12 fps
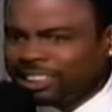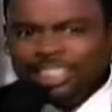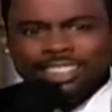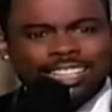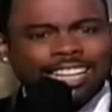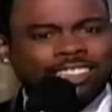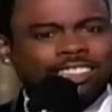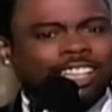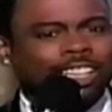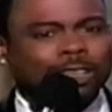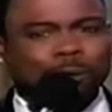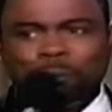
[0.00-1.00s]
Next year,
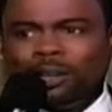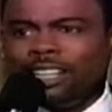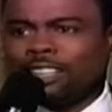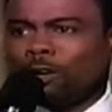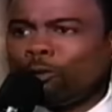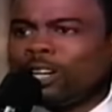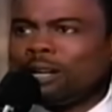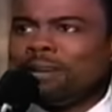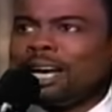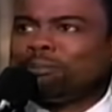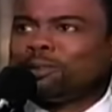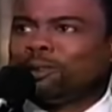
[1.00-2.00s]
he's playing Kareem
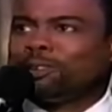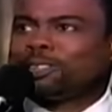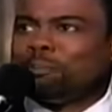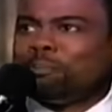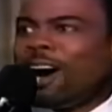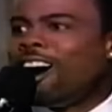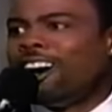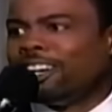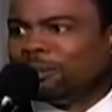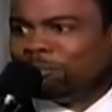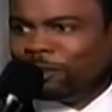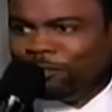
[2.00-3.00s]
Abdul-Jabbar in the
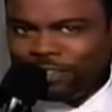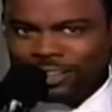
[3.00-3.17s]
movie.